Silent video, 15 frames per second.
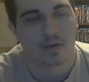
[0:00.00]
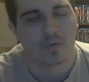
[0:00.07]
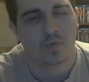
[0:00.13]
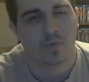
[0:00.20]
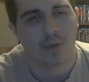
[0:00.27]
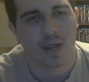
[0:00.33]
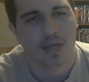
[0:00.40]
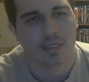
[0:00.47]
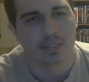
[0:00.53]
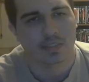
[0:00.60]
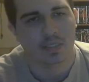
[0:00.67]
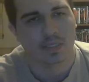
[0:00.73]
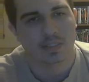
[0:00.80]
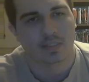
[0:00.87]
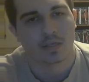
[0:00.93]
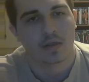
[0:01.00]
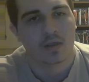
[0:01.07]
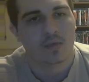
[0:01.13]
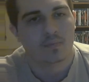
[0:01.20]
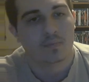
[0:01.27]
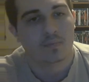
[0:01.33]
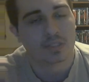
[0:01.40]
cool 90s-ness.
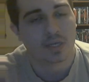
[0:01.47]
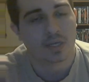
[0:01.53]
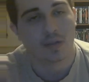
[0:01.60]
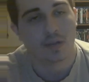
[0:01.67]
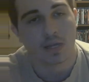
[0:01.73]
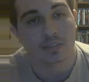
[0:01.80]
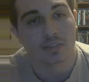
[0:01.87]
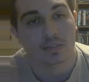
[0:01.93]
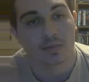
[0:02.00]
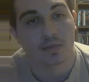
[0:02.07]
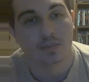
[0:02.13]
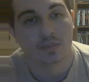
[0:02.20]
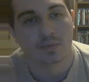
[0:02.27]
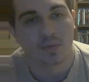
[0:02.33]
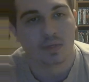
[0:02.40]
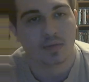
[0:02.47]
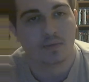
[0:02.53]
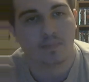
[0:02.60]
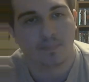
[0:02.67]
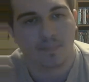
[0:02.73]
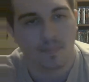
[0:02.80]
Peace out, guys. See you next week.